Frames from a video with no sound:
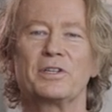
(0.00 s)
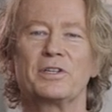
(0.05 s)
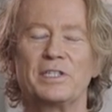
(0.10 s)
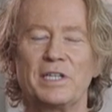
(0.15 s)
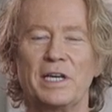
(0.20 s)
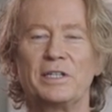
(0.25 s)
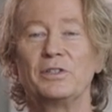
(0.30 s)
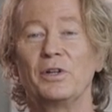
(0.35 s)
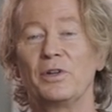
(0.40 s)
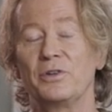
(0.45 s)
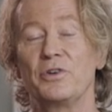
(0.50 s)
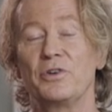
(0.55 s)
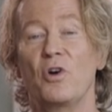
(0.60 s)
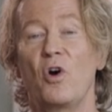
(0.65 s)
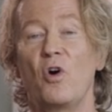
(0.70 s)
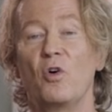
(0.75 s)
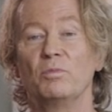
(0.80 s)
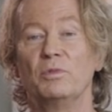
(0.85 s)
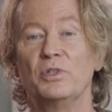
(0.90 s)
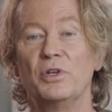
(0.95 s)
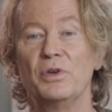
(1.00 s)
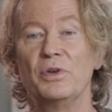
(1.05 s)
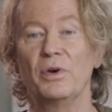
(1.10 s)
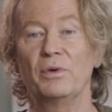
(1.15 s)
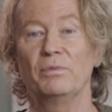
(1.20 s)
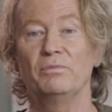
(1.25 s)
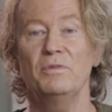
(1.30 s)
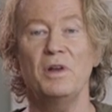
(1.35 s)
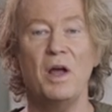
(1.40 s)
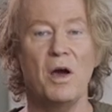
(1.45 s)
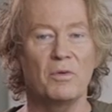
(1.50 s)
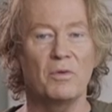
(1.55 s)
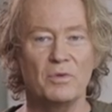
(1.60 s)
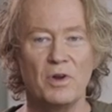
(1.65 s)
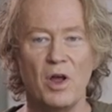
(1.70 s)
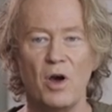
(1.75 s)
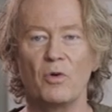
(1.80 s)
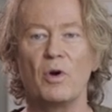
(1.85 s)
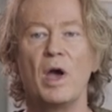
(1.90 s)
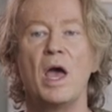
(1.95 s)
signal in your home, do you?
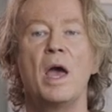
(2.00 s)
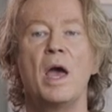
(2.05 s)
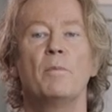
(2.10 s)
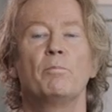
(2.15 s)
No.